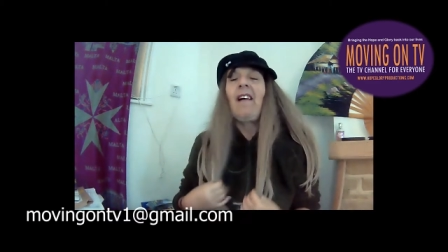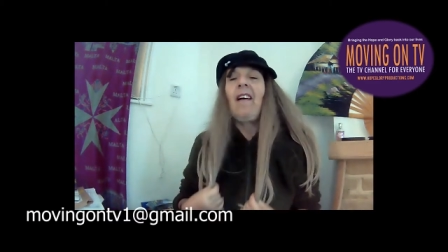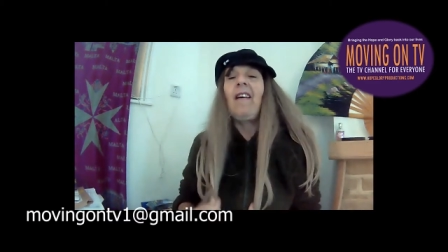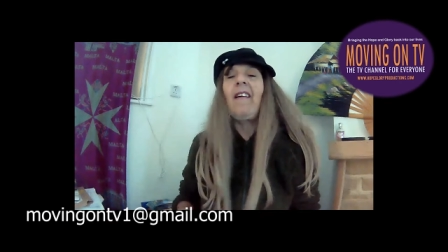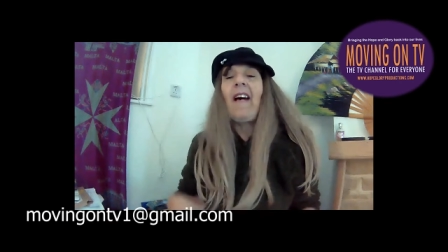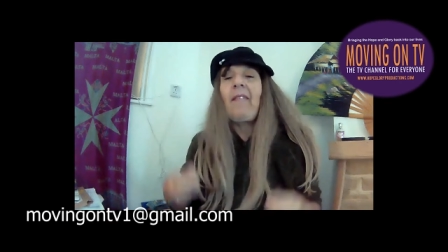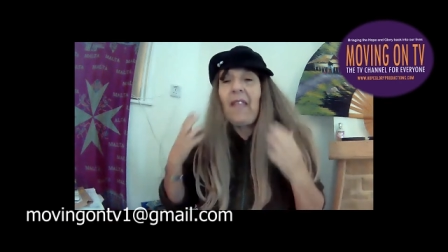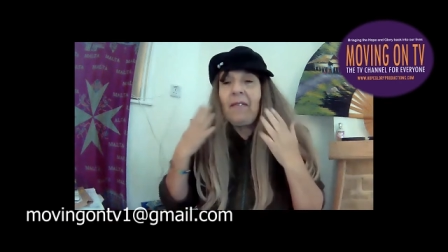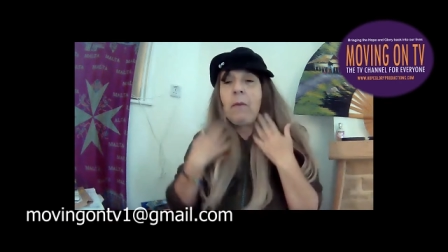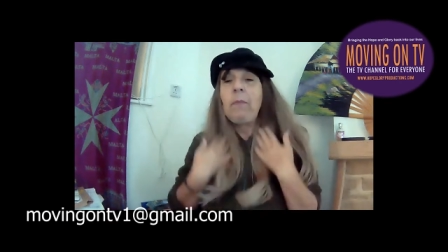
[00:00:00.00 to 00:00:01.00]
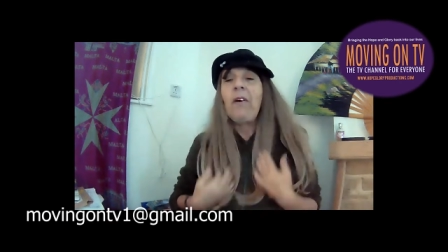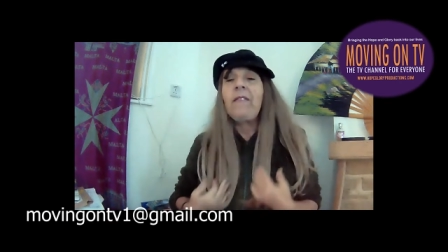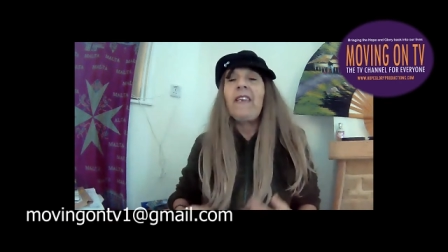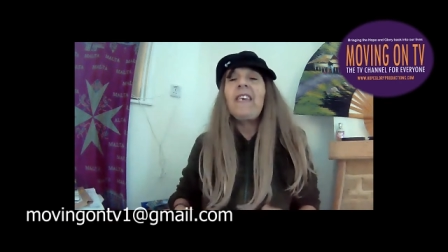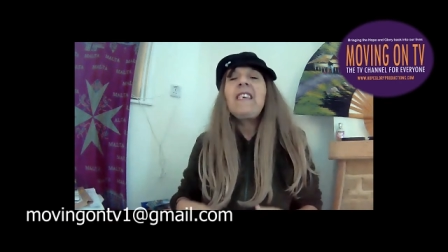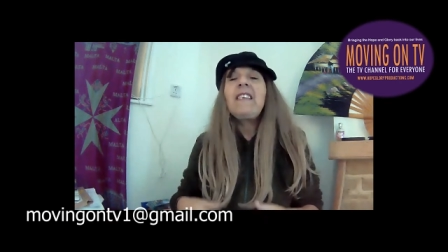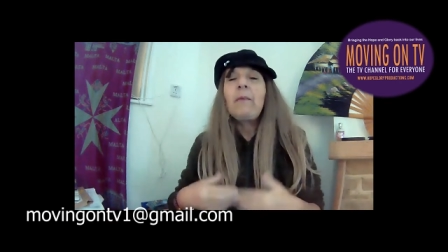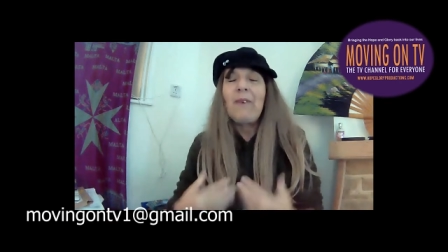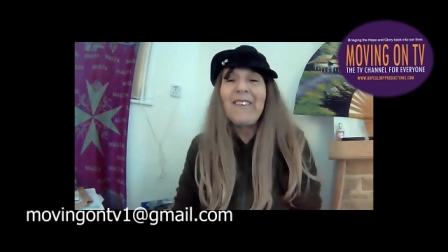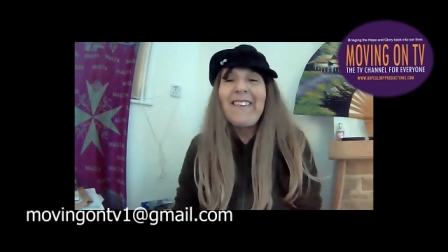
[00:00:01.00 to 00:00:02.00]
uh, and then the body, the
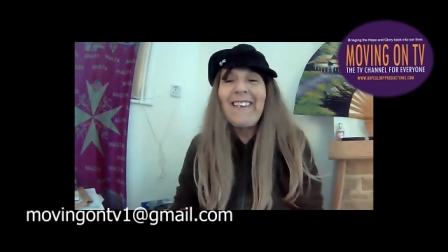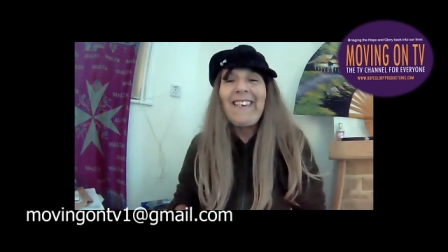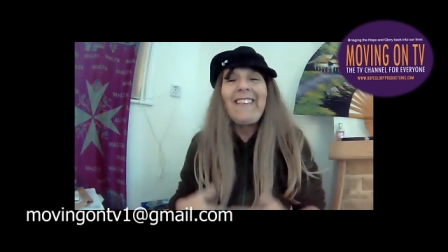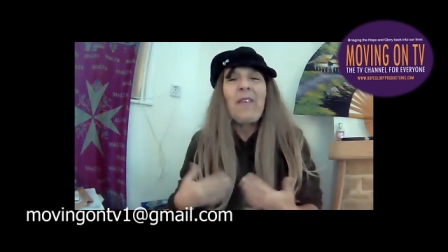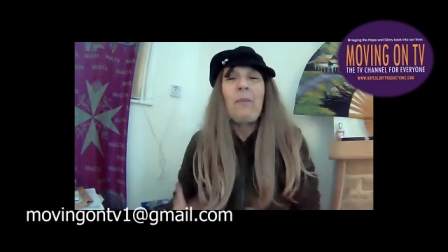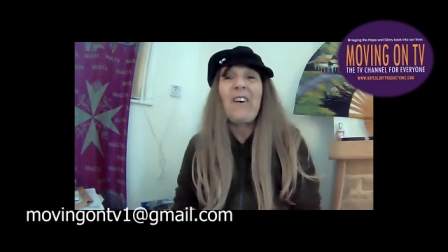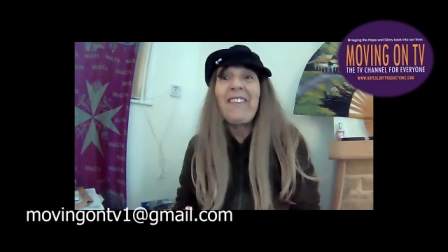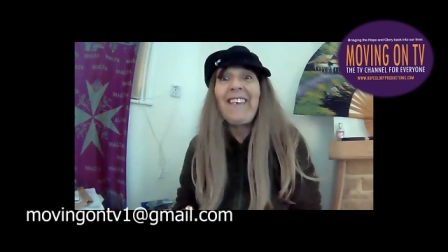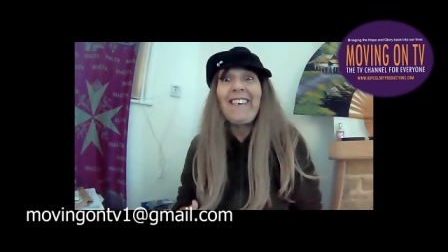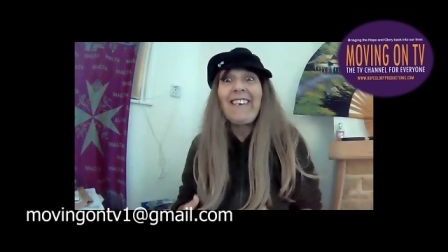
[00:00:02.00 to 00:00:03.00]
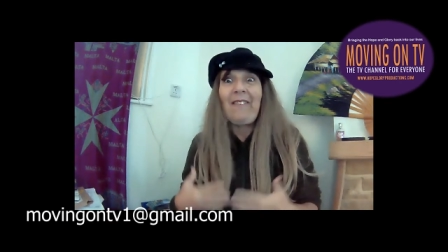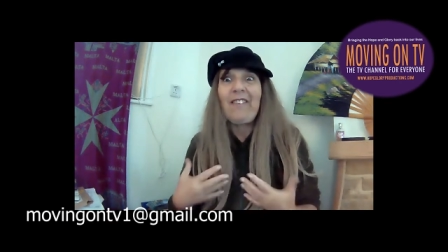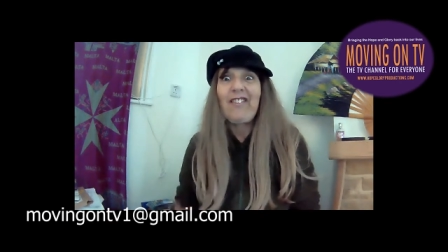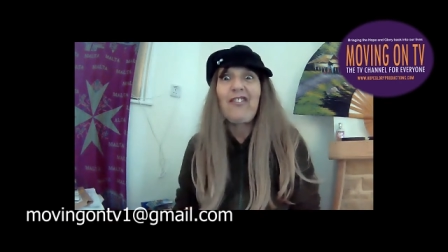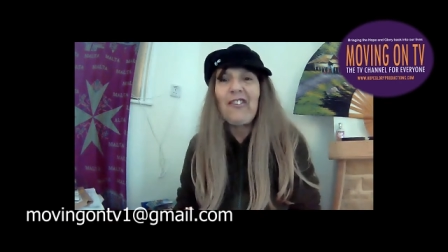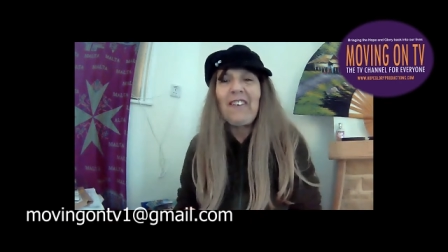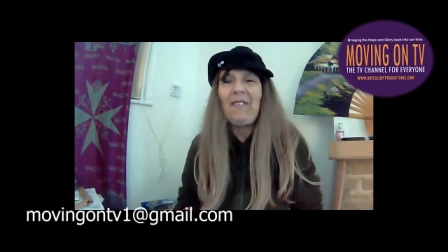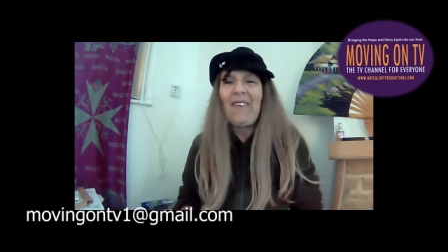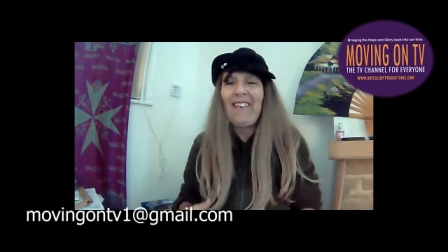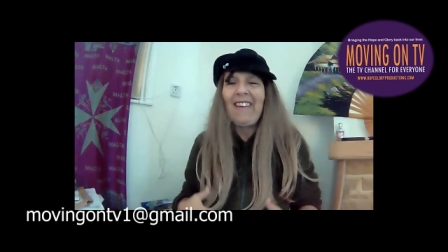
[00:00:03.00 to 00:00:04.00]
body, the body keeps
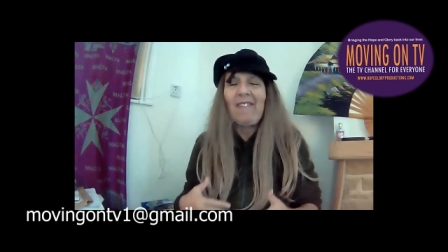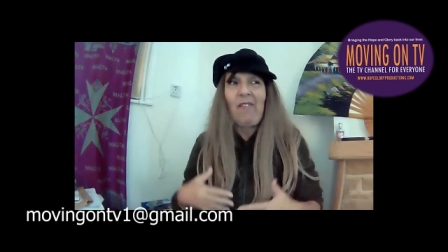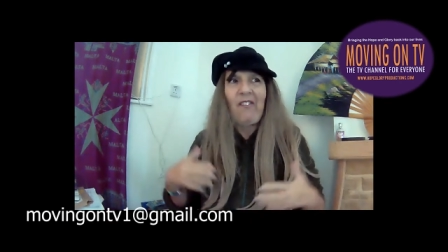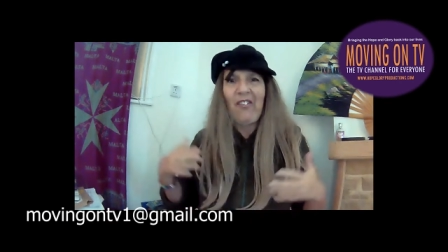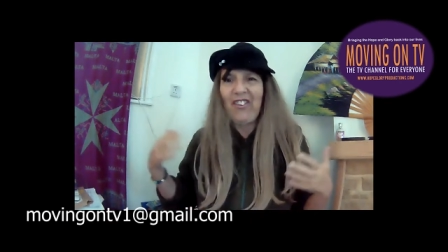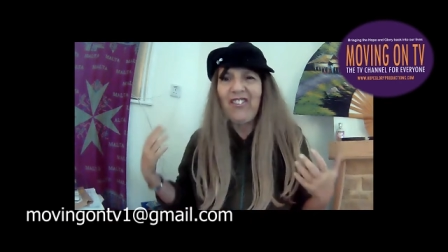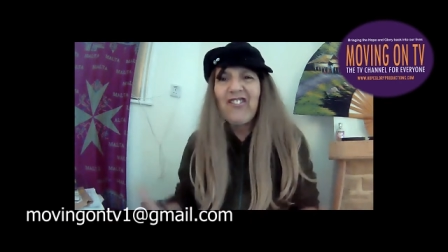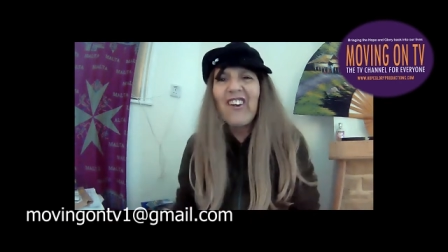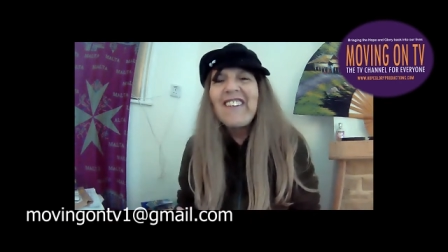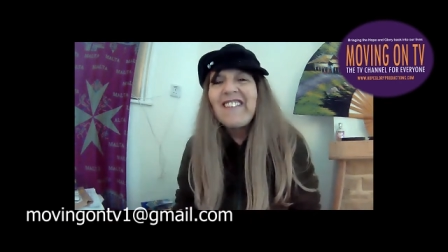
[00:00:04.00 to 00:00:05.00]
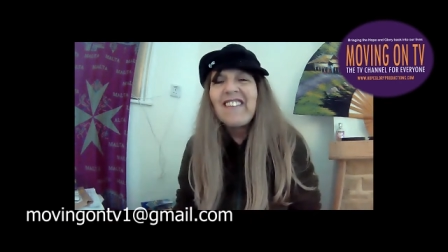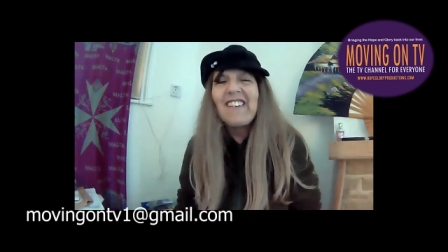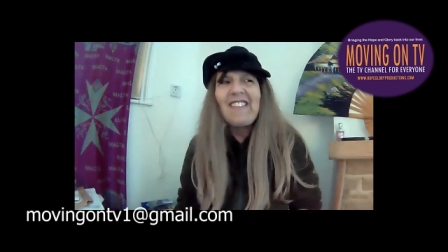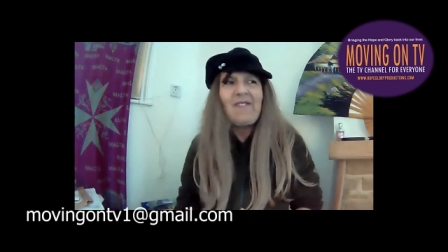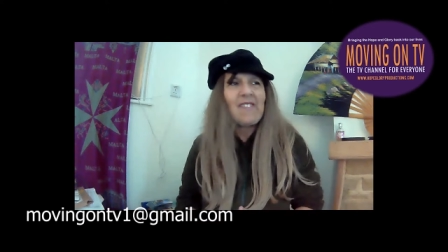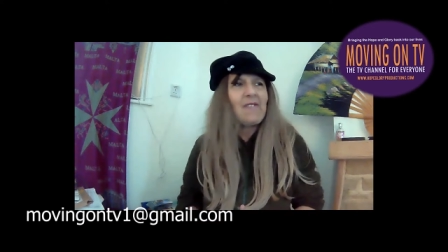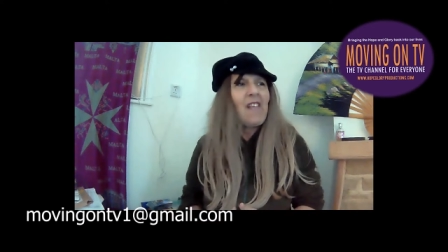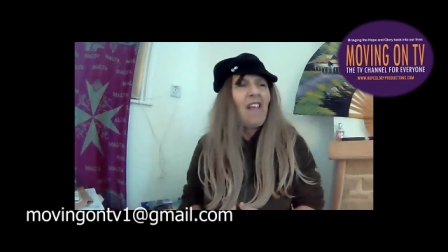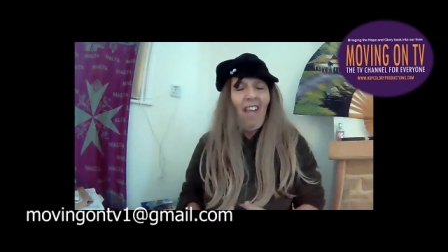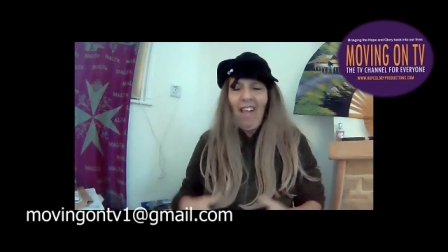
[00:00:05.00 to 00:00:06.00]
screaming and the frustration and